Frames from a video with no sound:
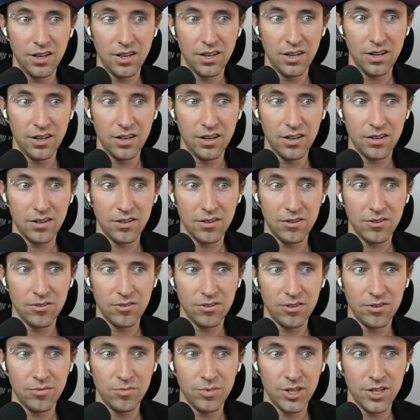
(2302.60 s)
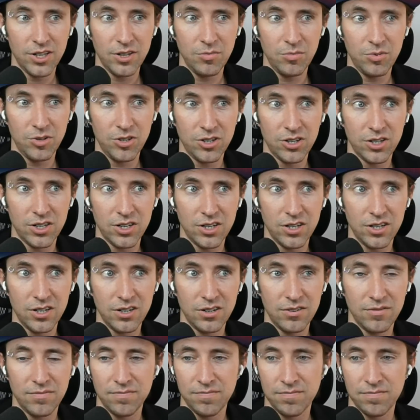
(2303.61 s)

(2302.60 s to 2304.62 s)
Uh-oh, let me keep looking here.